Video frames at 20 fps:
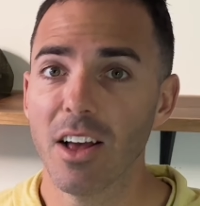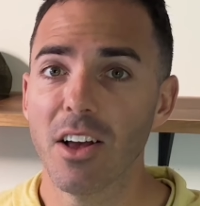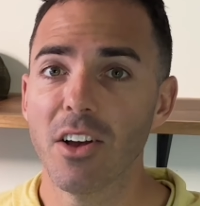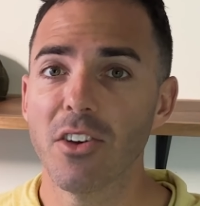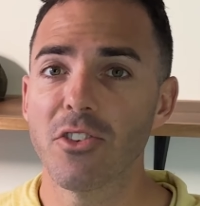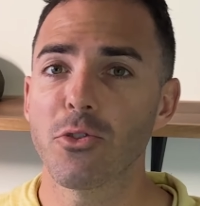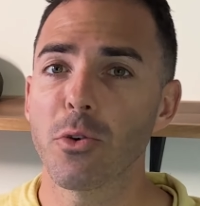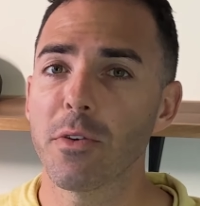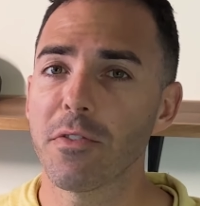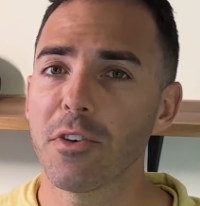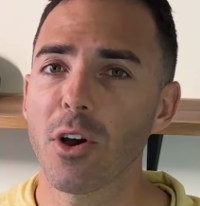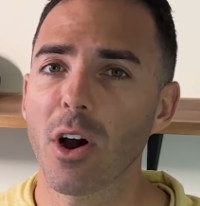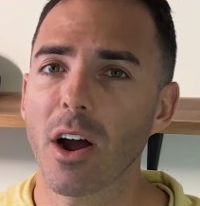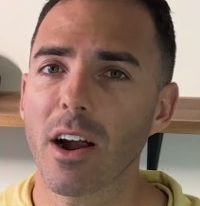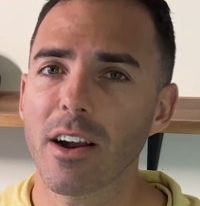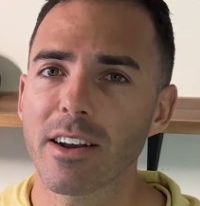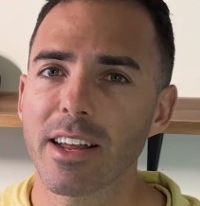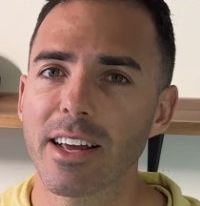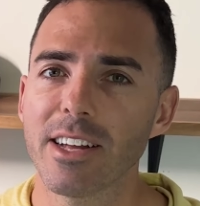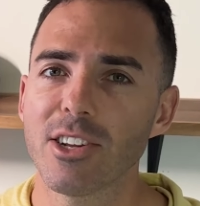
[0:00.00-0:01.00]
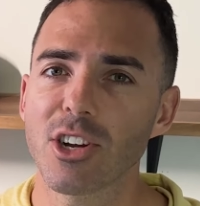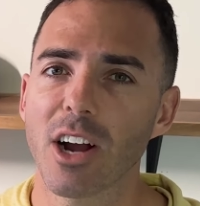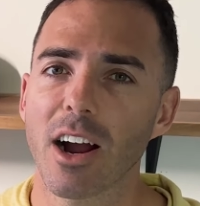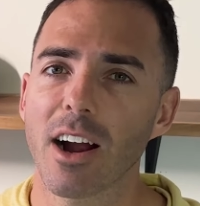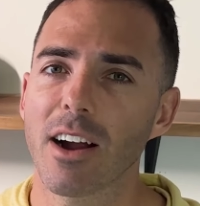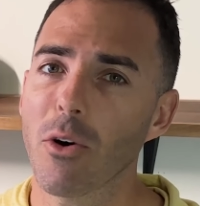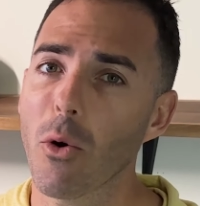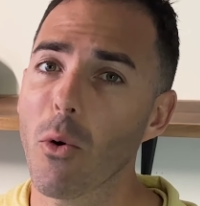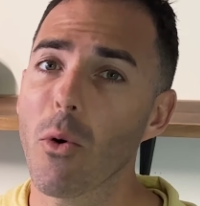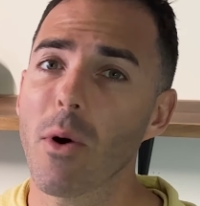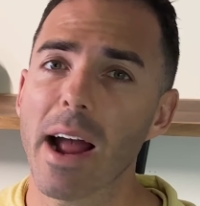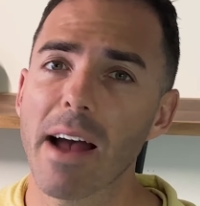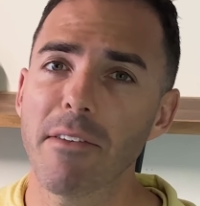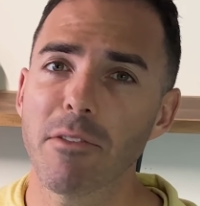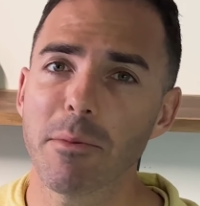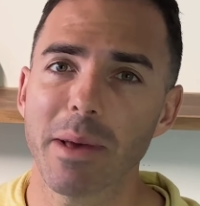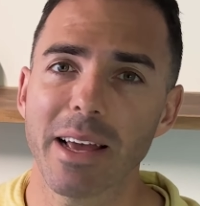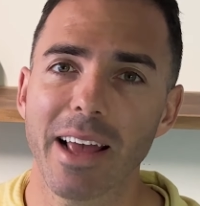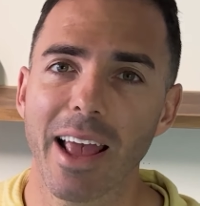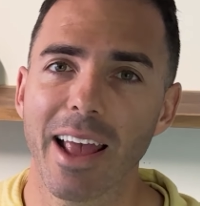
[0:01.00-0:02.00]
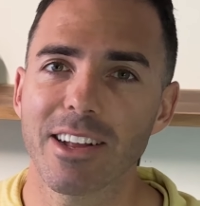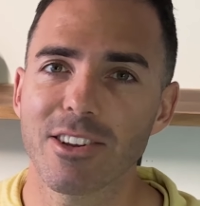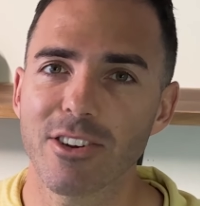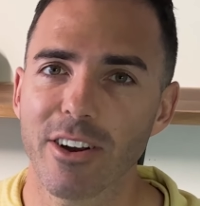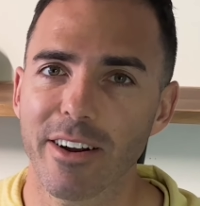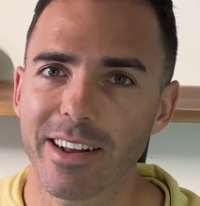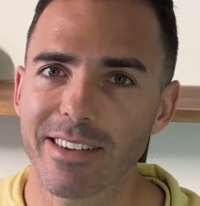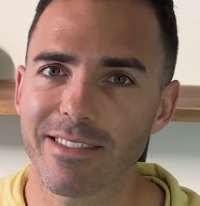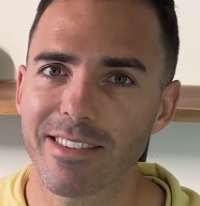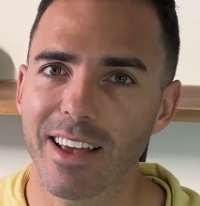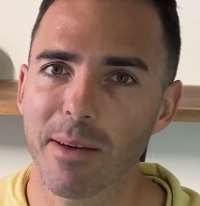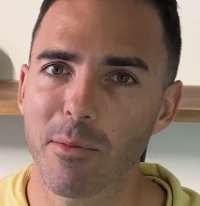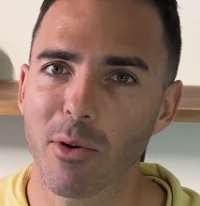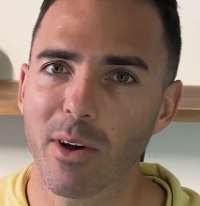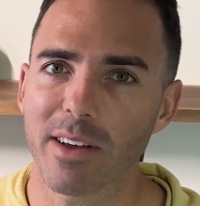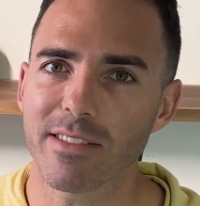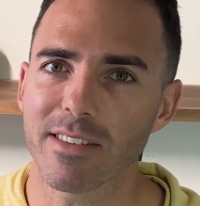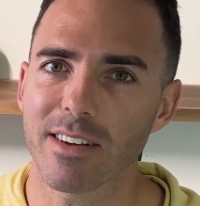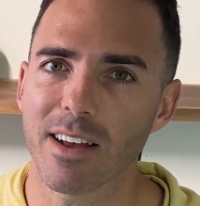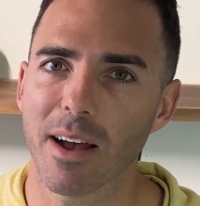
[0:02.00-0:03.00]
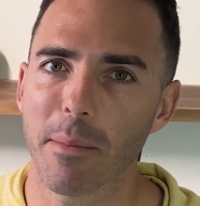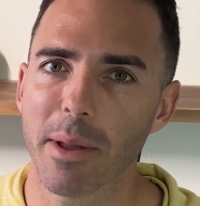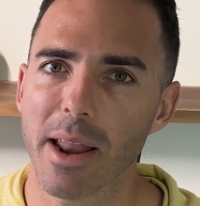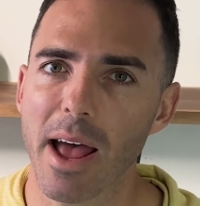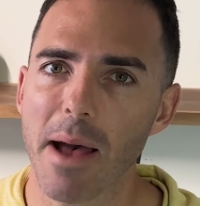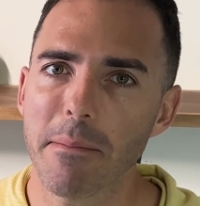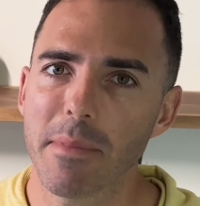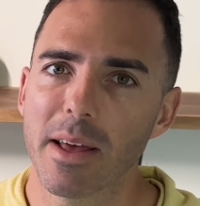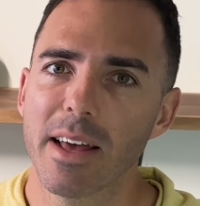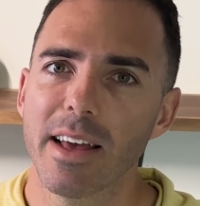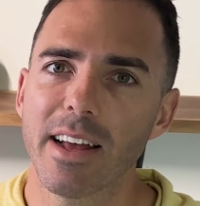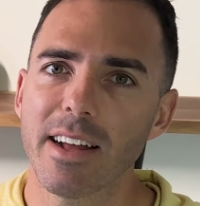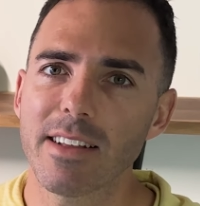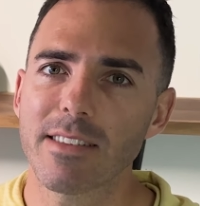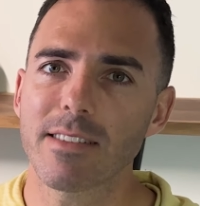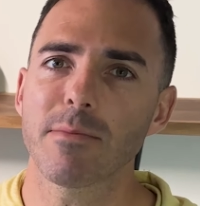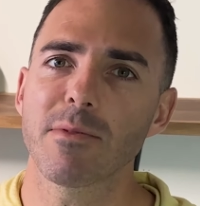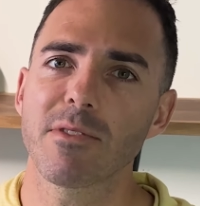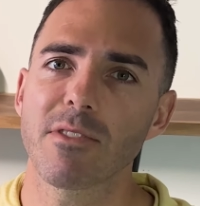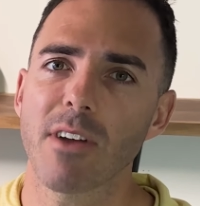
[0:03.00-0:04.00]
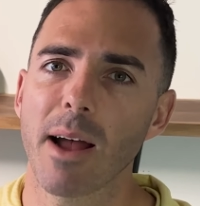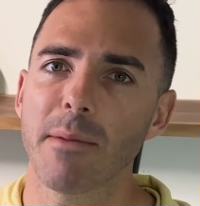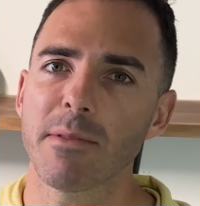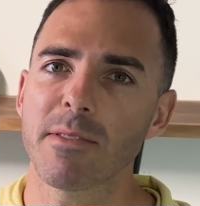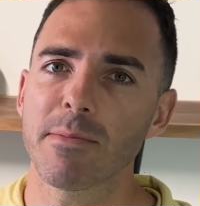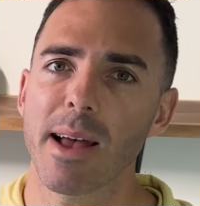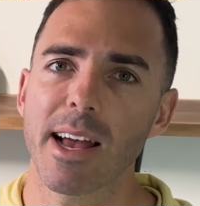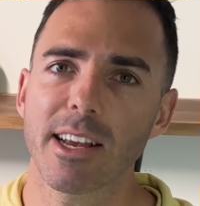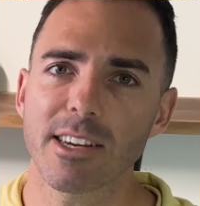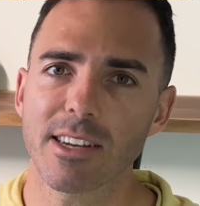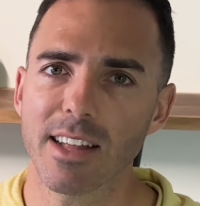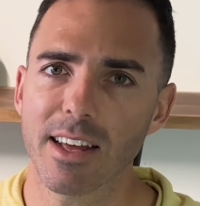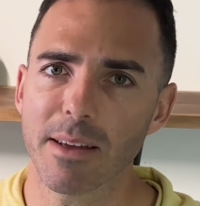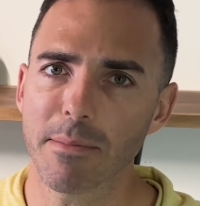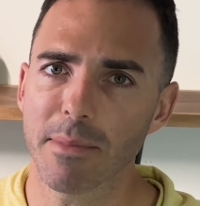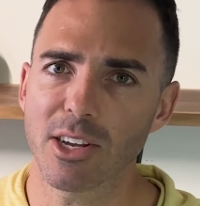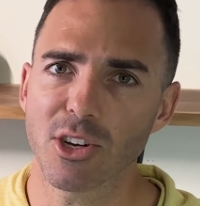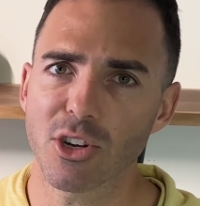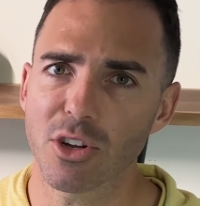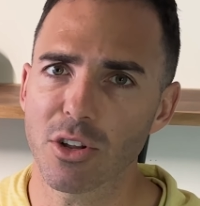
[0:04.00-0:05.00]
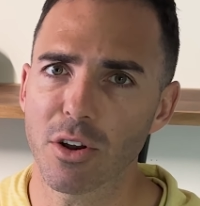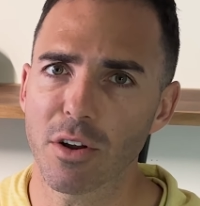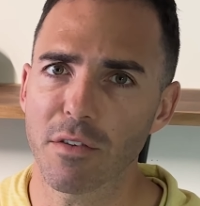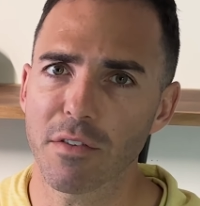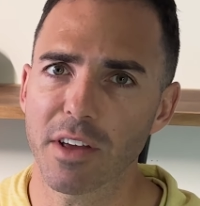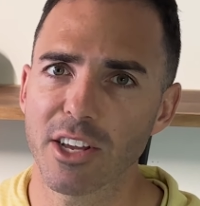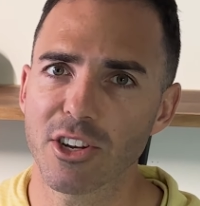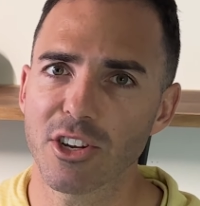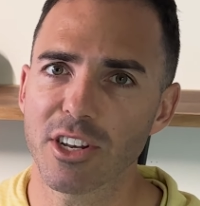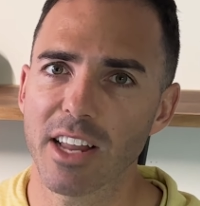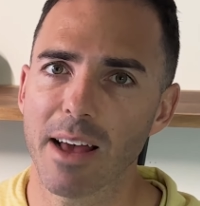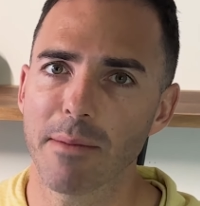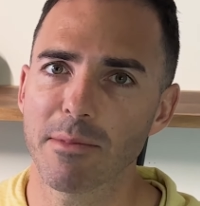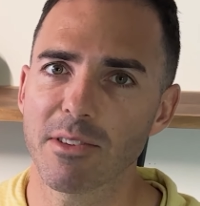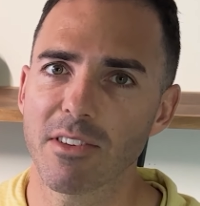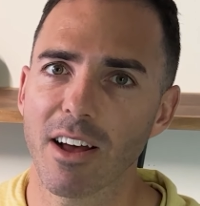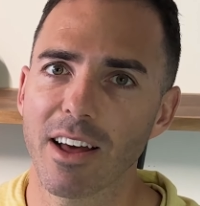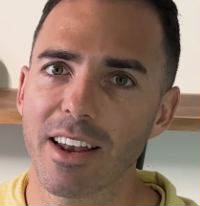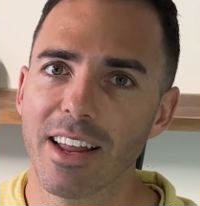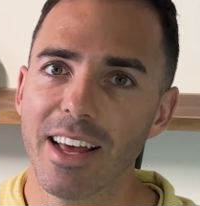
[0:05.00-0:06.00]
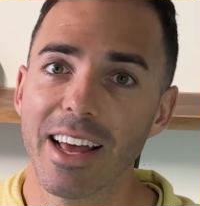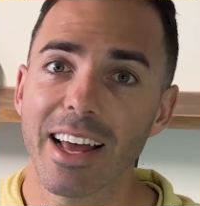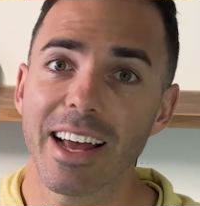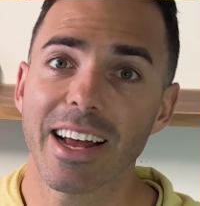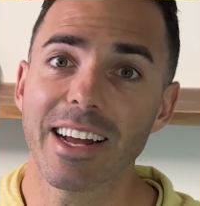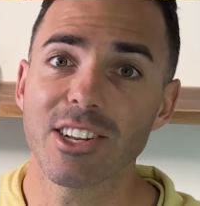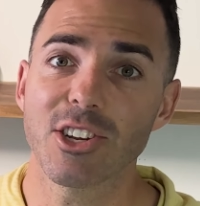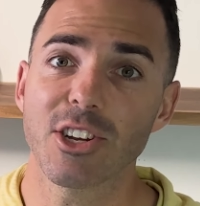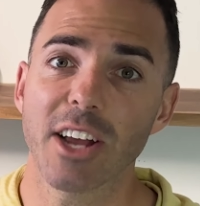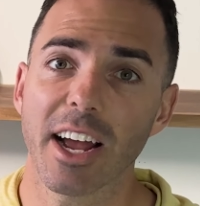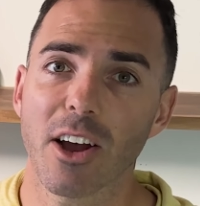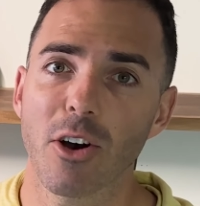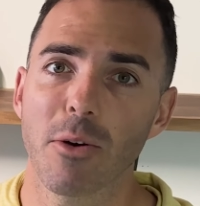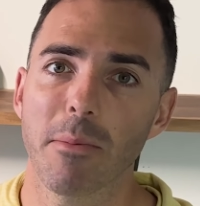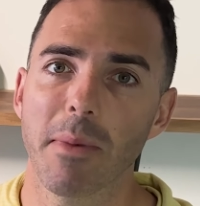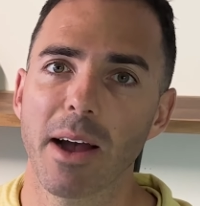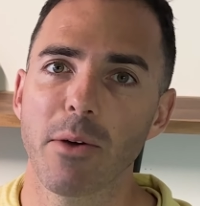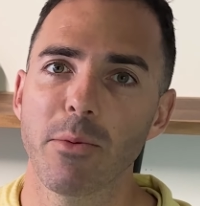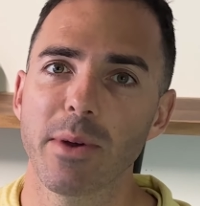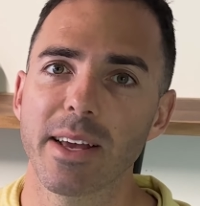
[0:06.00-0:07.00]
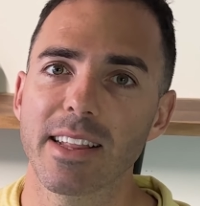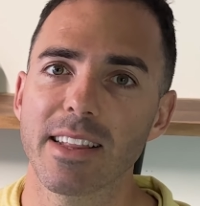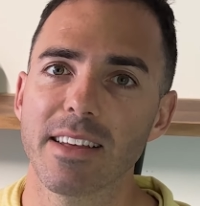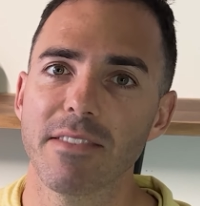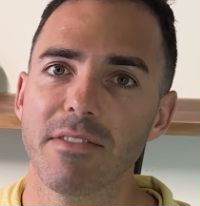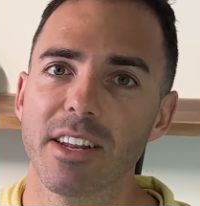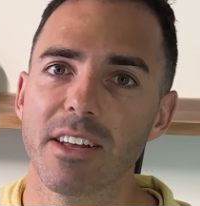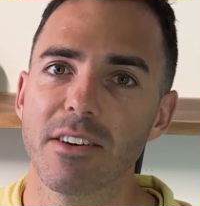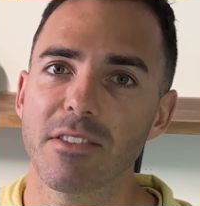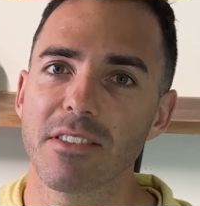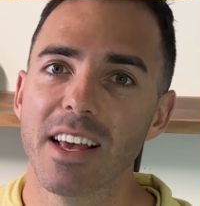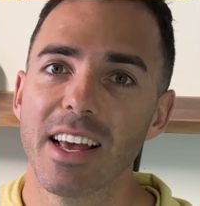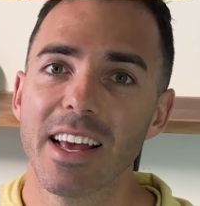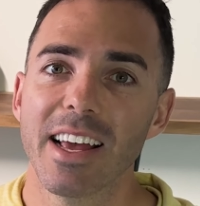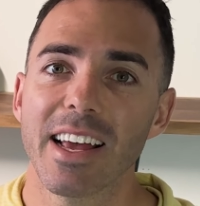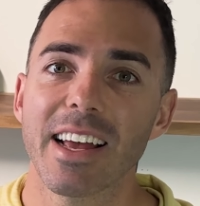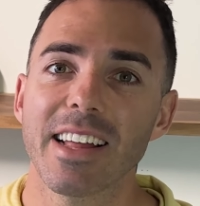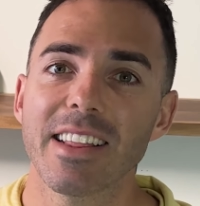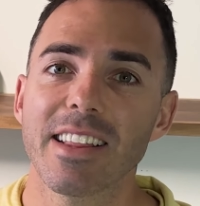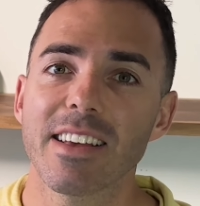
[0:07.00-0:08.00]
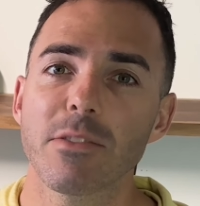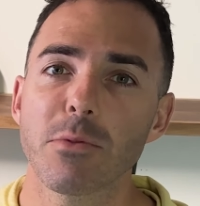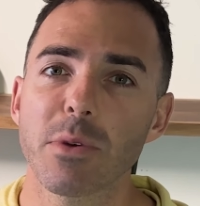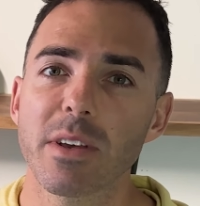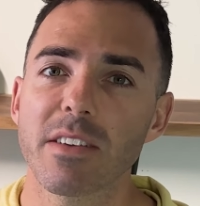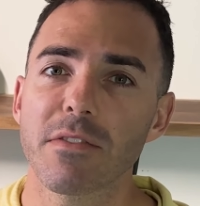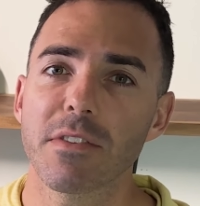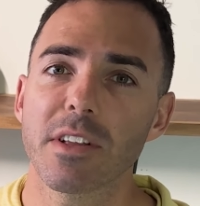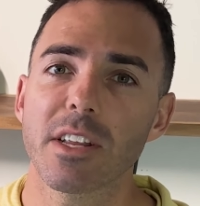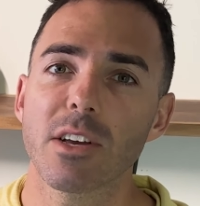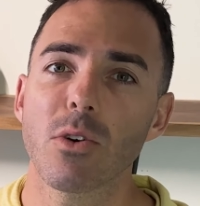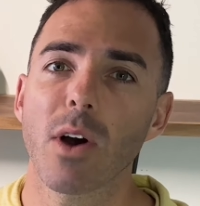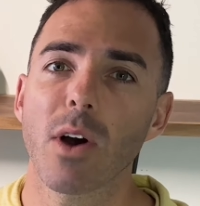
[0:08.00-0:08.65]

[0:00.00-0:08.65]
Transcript: So if you are in HR or have a big HR exam question coming up, hit subscribe, smash like, make sure the notification tab is on, and check out my weekly videos. In this week's video,